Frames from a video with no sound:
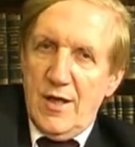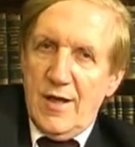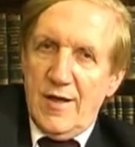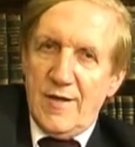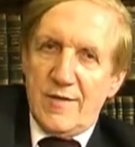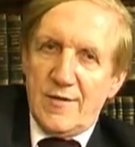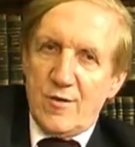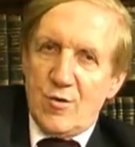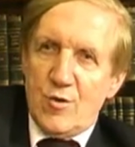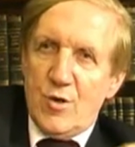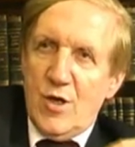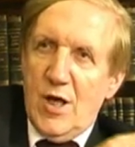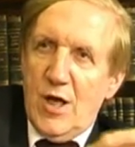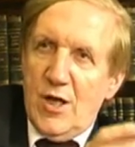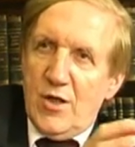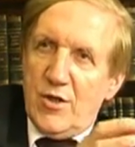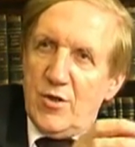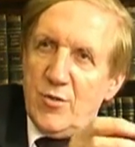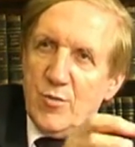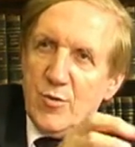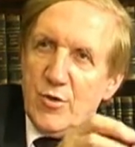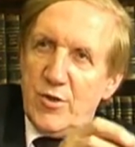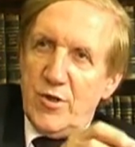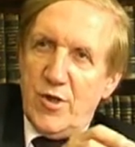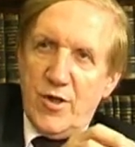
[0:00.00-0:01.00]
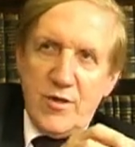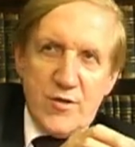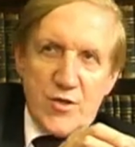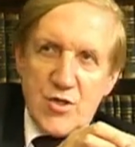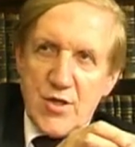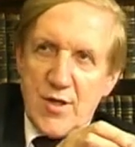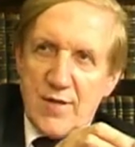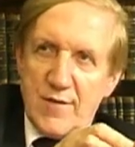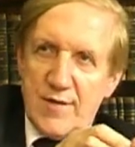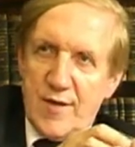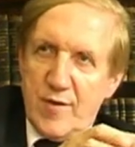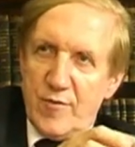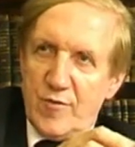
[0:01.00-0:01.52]
And so you would not
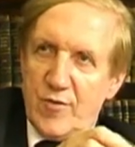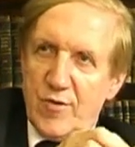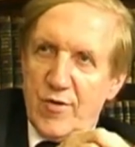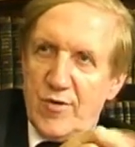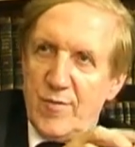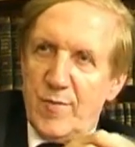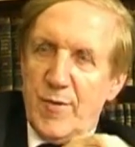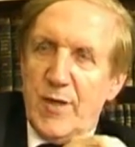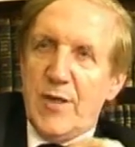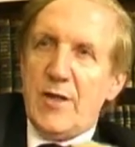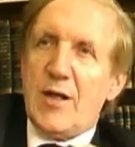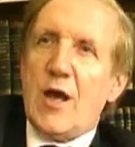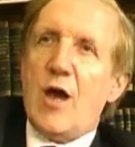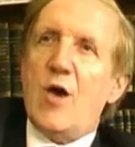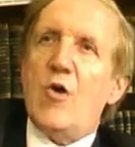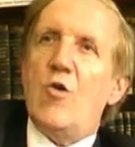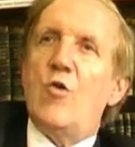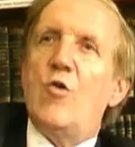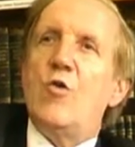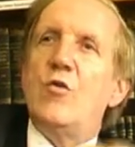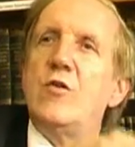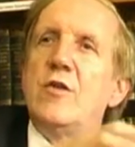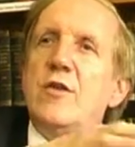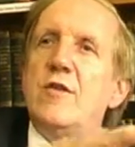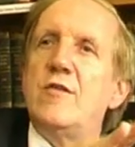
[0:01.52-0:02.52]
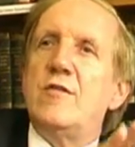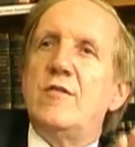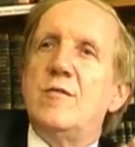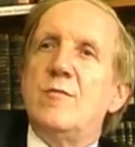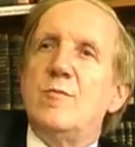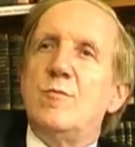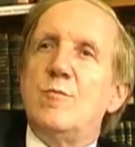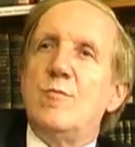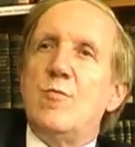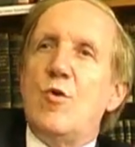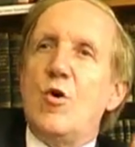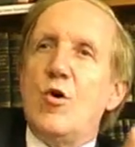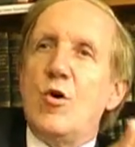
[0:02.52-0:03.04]
just have to explain how all these
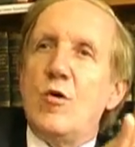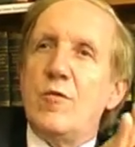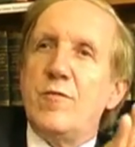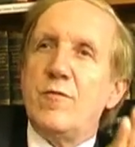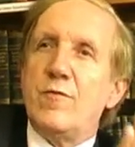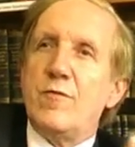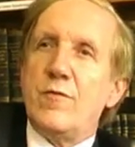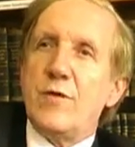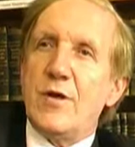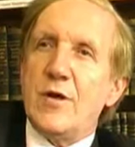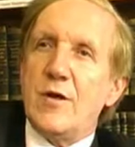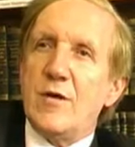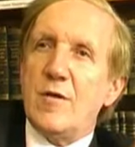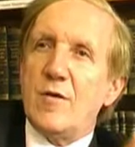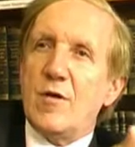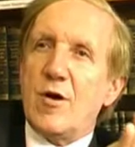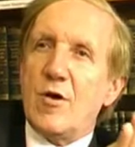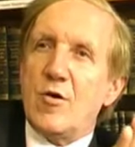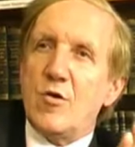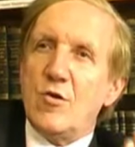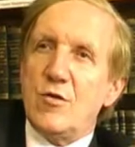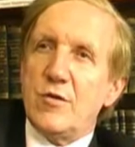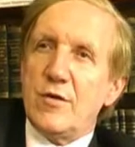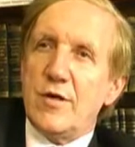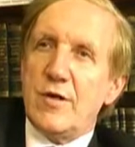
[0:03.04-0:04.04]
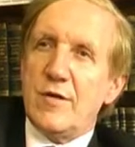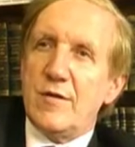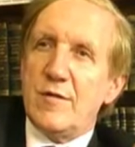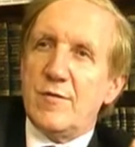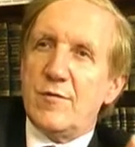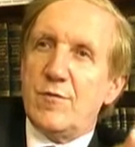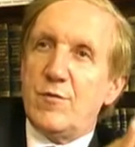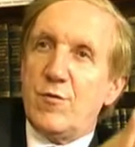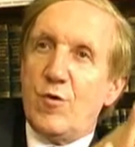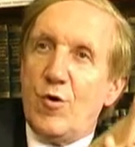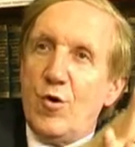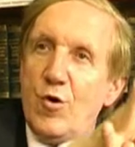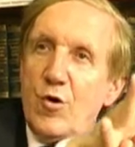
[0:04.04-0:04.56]
morphe, how all these
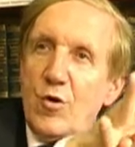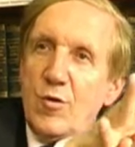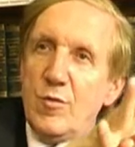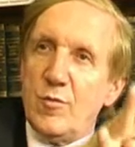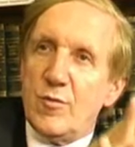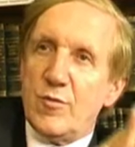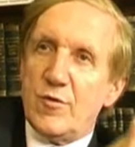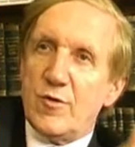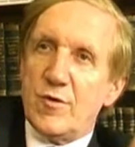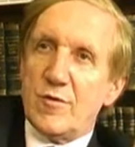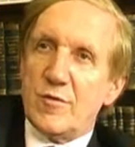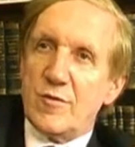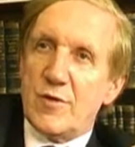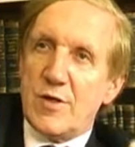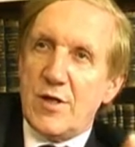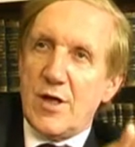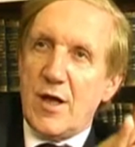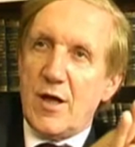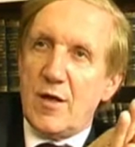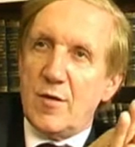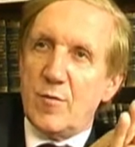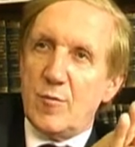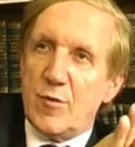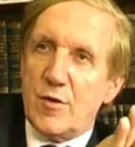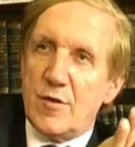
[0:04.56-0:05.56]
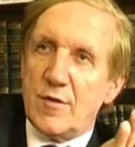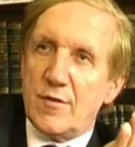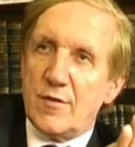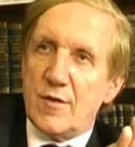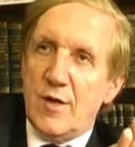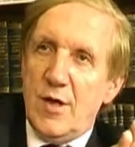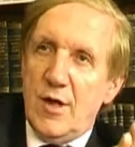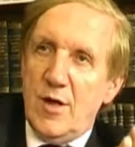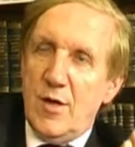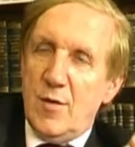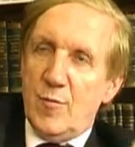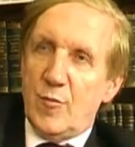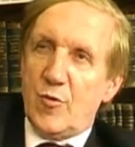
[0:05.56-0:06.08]
forms of the animals
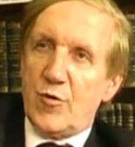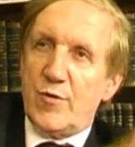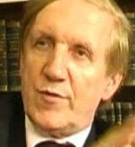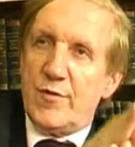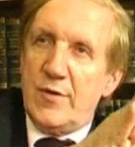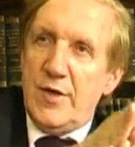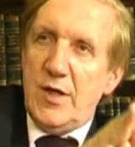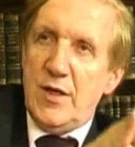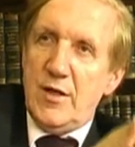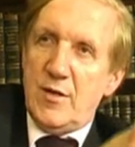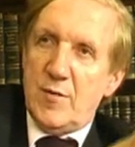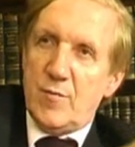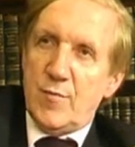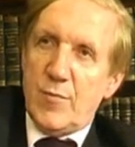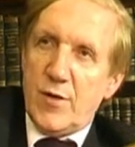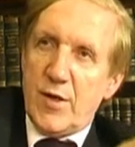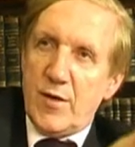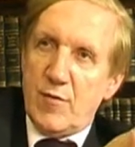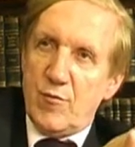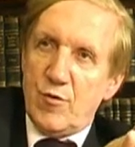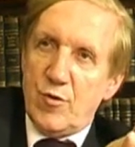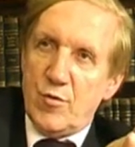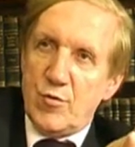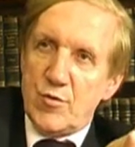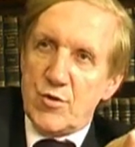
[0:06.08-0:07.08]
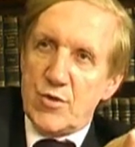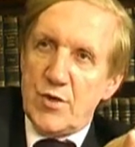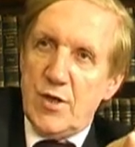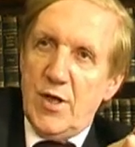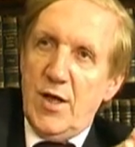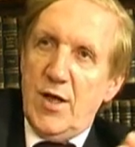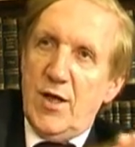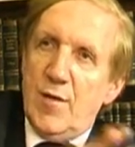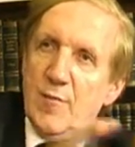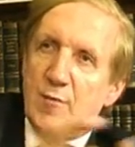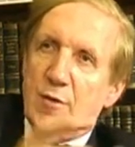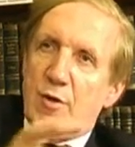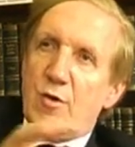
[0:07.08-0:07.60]
proceed by evolution,
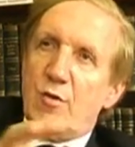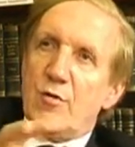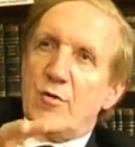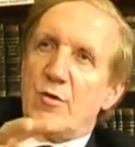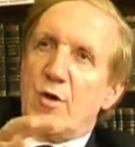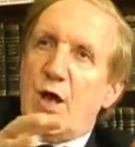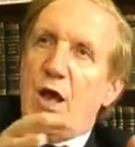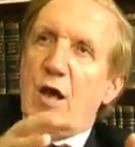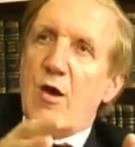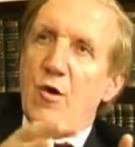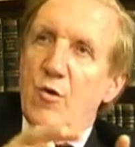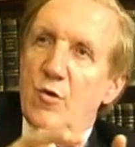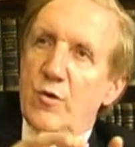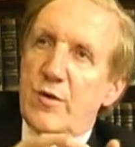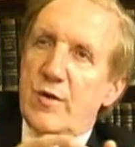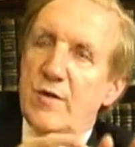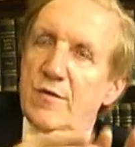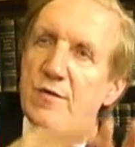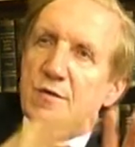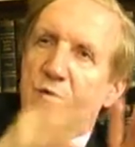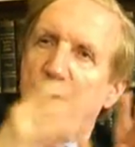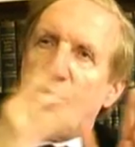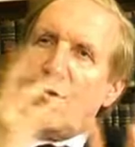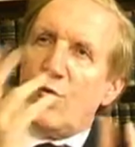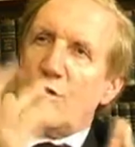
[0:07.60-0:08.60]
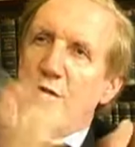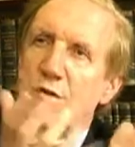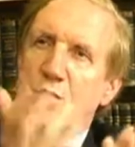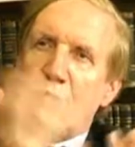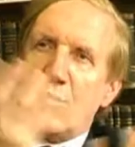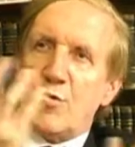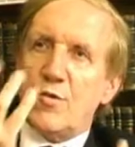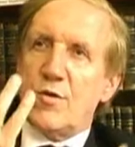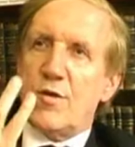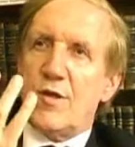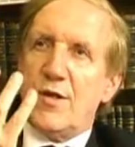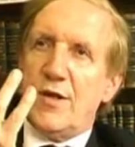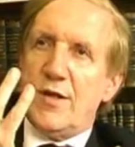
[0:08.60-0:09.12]
but also how these
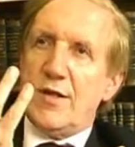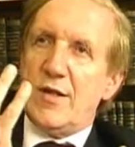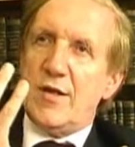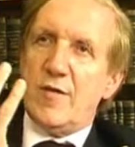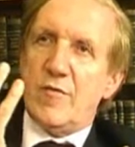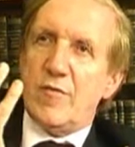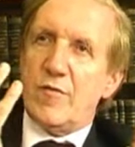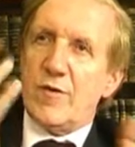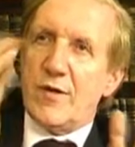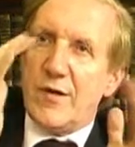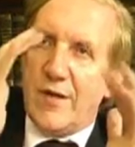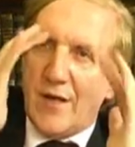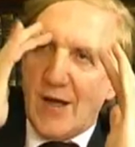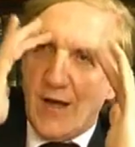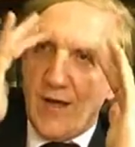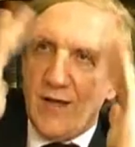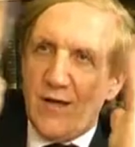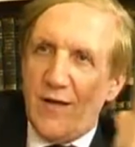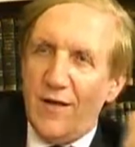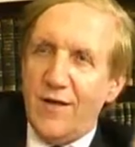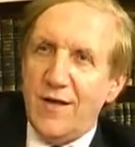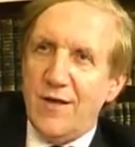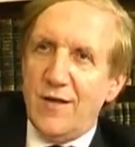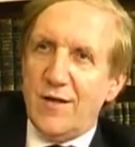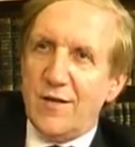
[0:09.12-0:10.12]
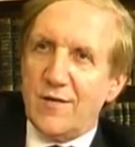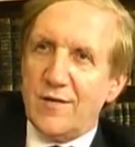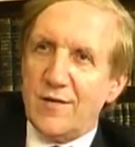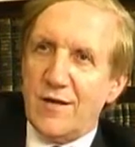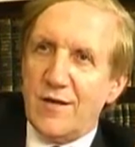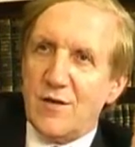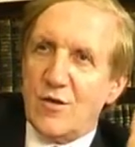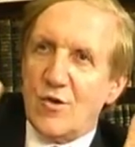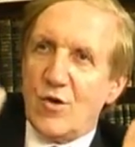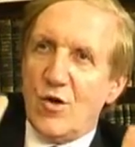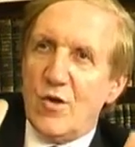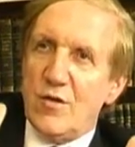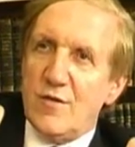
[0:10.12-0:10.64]
totally different ideas
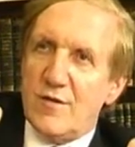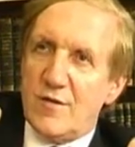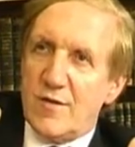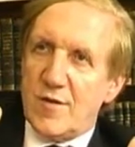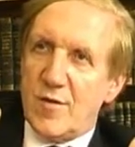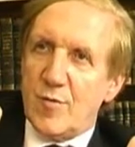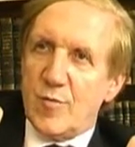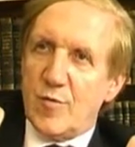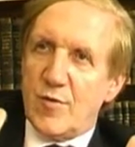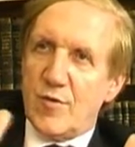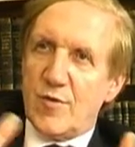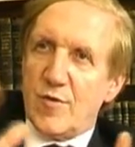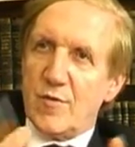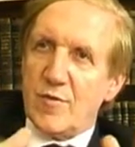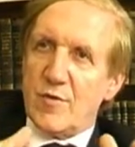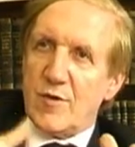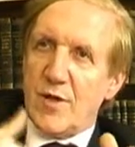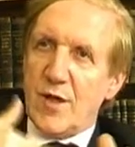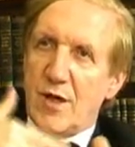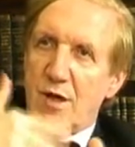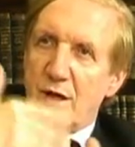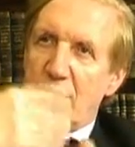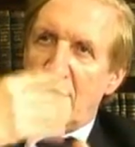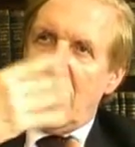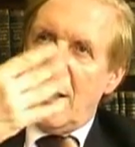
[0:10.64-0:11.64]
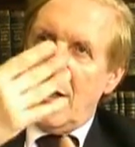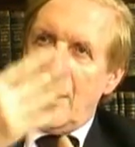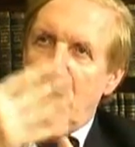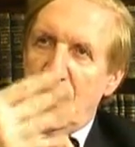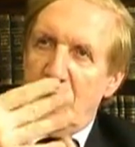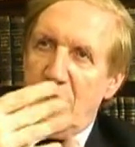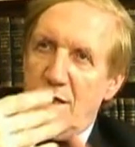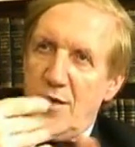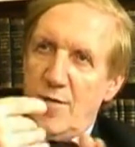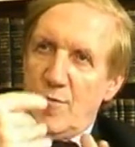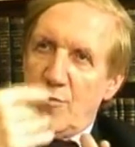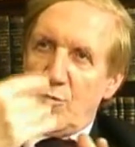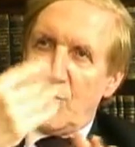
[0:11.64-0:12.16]
and concepts of their
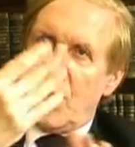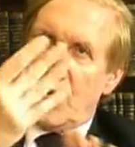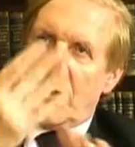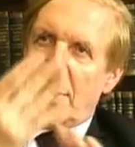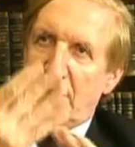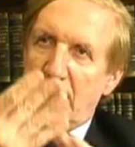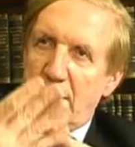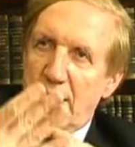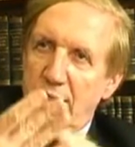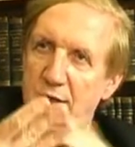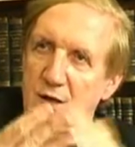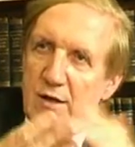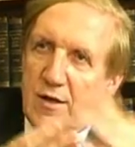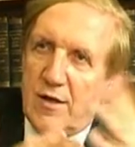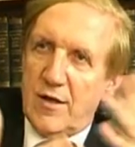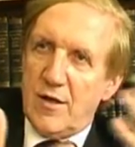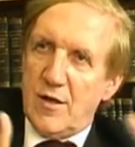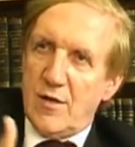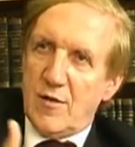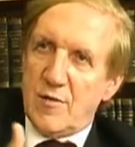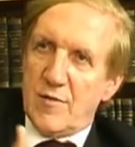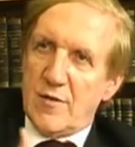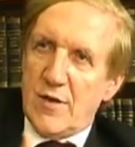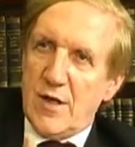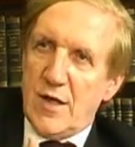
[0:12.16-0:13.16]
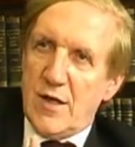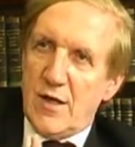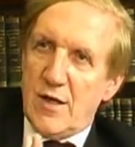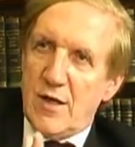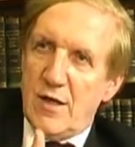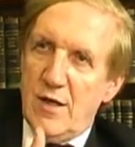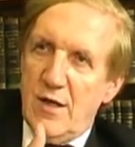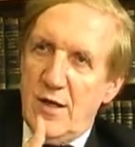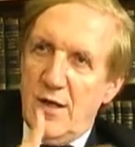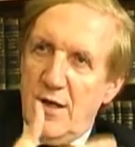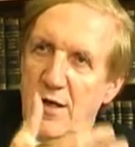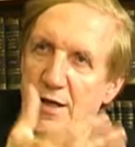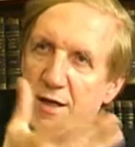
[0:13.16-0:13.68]
motility, of their
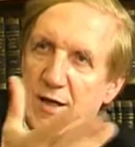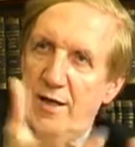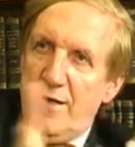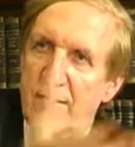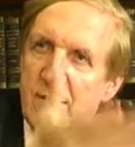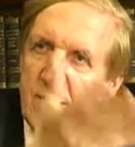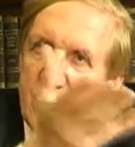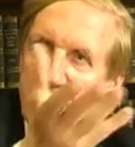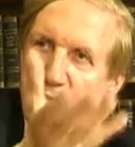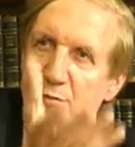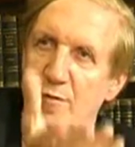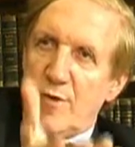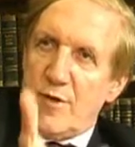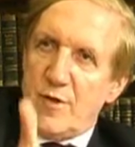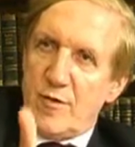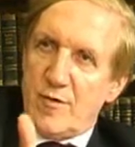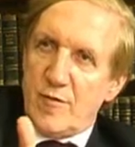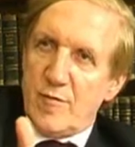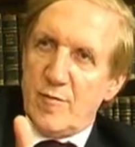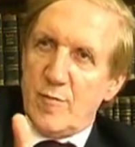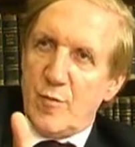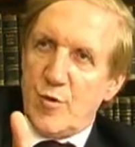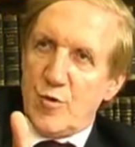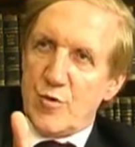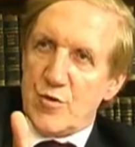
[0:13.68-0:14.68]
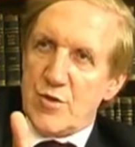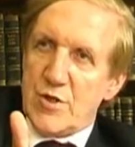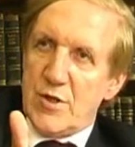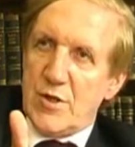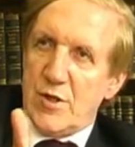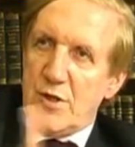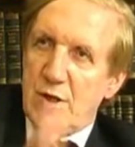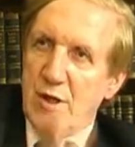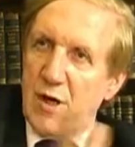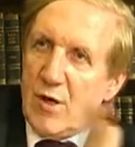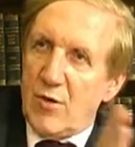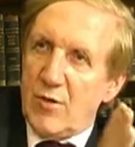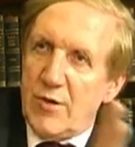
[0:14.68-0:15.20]
instruments of
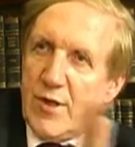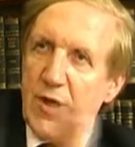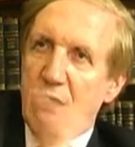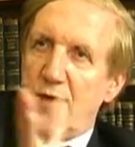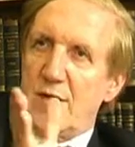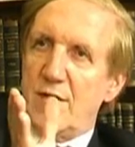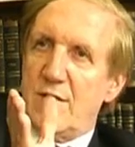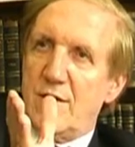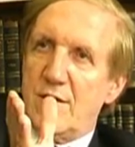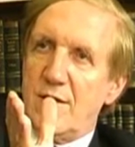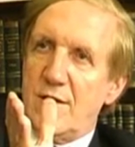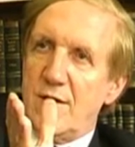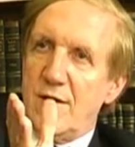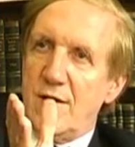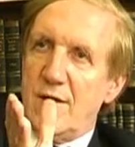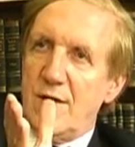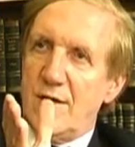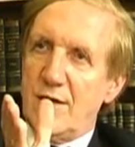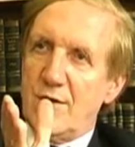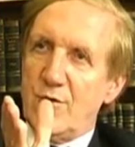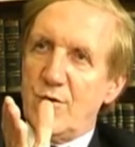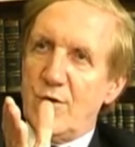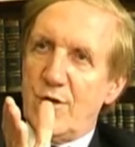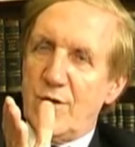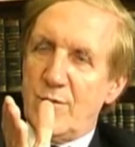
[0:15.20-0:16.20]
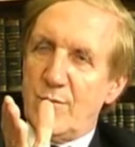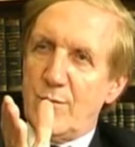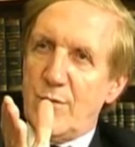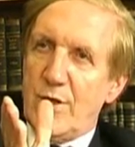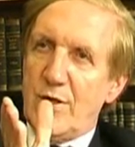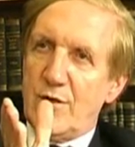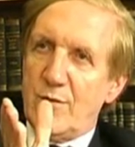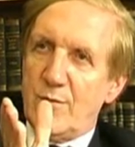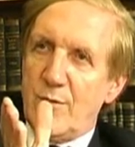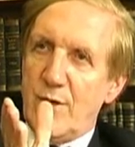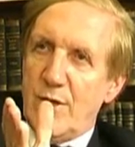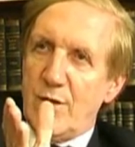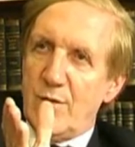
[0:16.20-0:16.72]
motion, how that could be
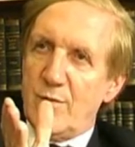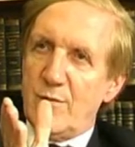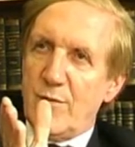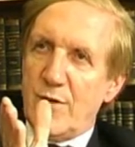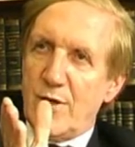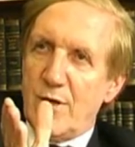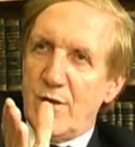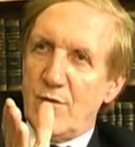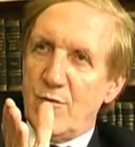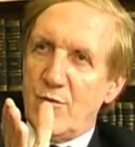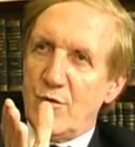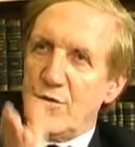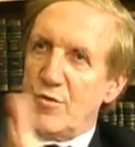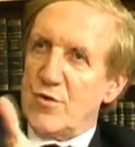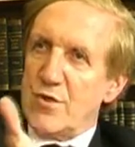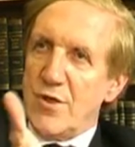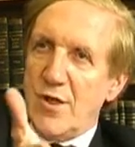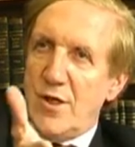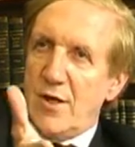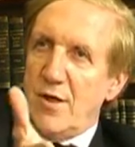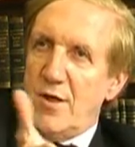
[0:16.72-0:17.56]
explained by evolution.